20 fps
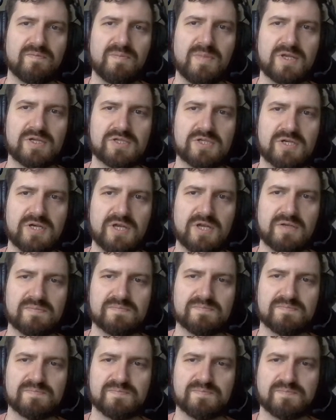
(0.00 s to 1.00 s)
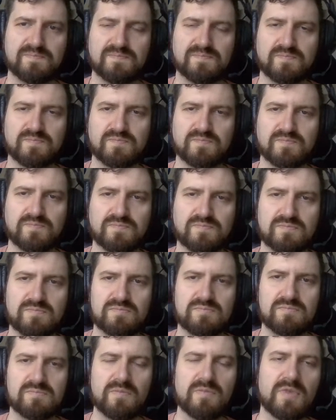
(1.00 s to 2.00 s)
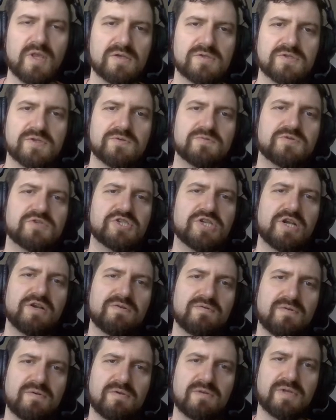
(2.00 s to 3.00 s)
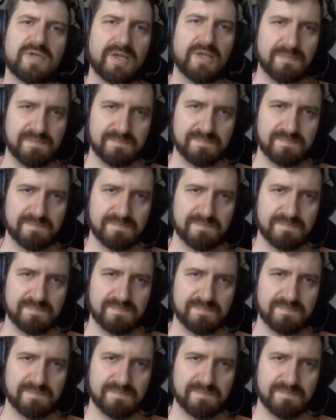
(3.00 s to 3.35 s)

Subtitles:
mentioning. So generally,